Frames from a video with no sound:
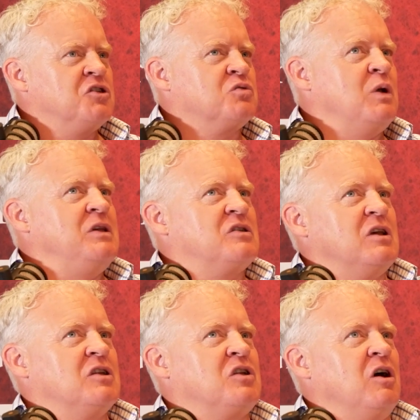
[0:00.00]
Sweets
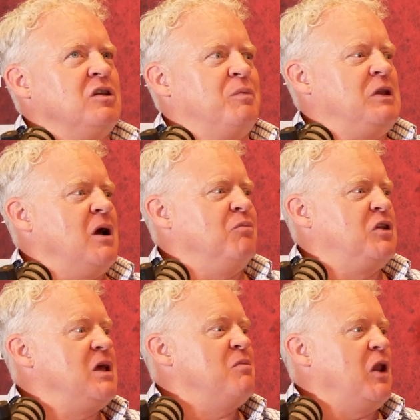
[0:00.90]
are starting to become
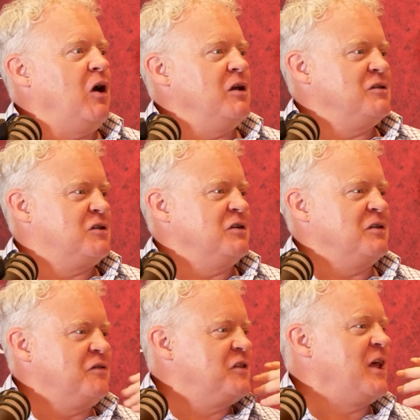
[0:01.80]
demonised because
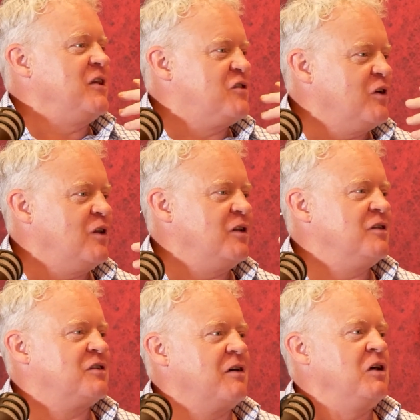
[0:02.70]
of dental and
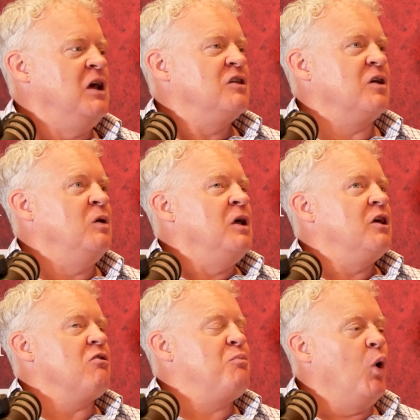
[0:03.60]
stuff. So
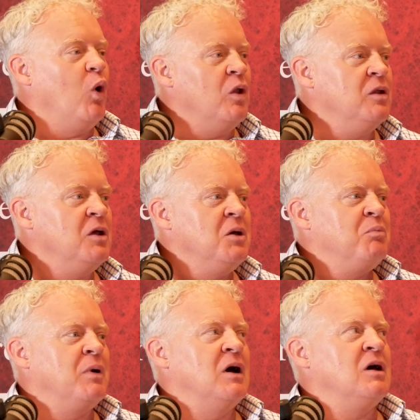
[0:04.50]
they're important,
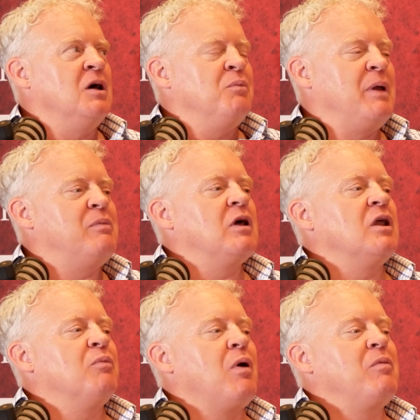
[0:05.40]
but people are going
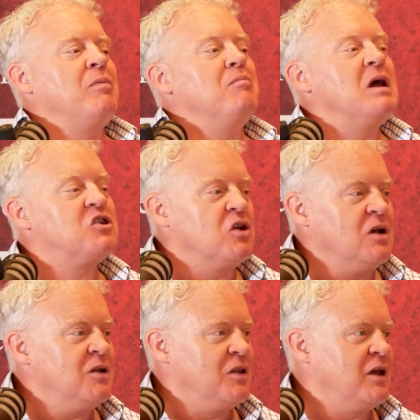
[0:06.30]
to probably
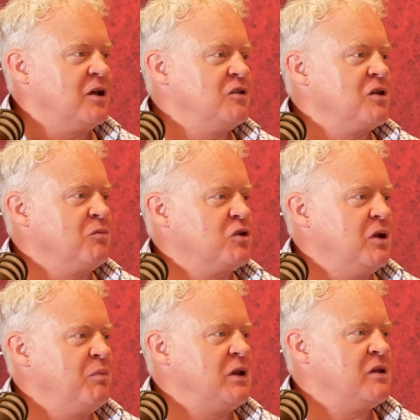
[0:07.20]
measure their consumption
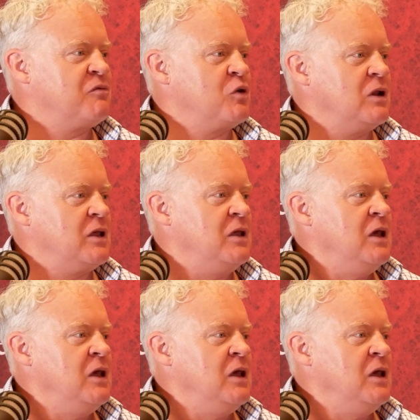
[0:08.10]
a bit differently.